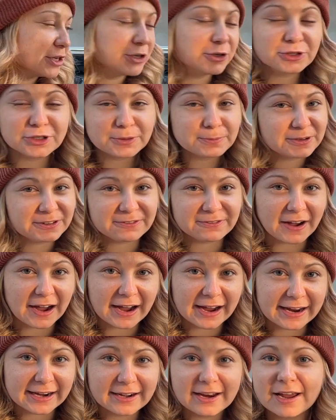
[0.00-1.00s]
you should be
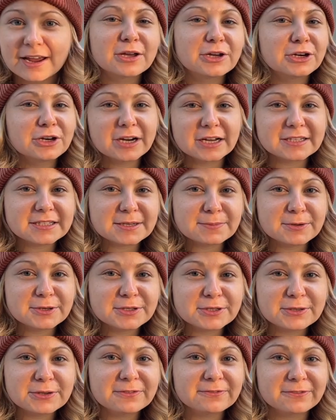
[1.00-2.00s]
fine. You're not
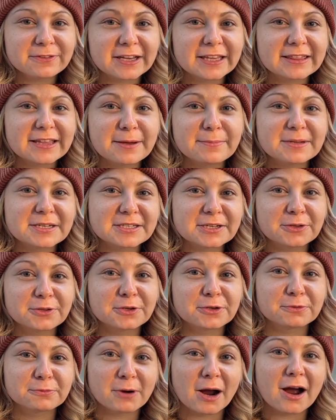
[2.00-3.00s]
supposed to inflate them until
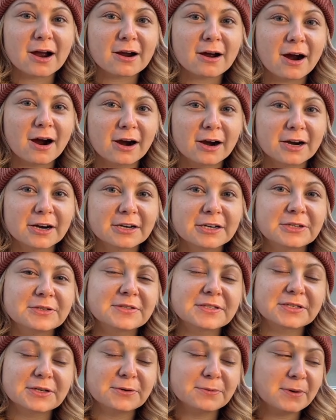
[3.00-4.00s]
they're rock hard. You
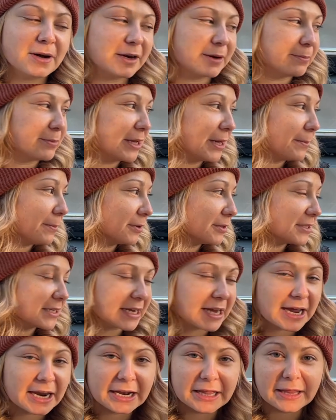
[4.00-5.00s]
still wanna be able to
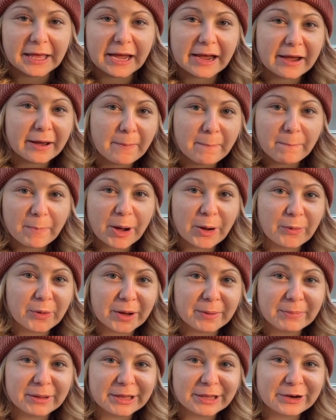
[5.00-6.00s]
kinda like poke
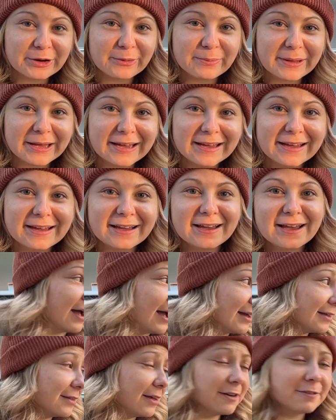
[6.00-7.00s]
them a little bit.
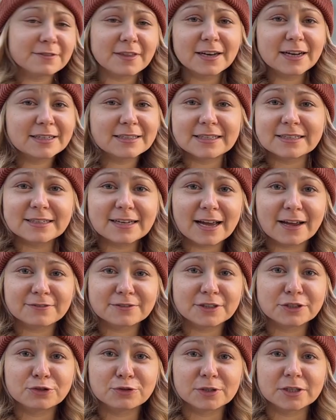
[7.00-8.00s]
I love that I didn't have
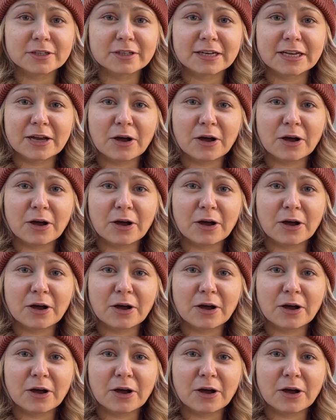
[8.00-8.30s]
to drill any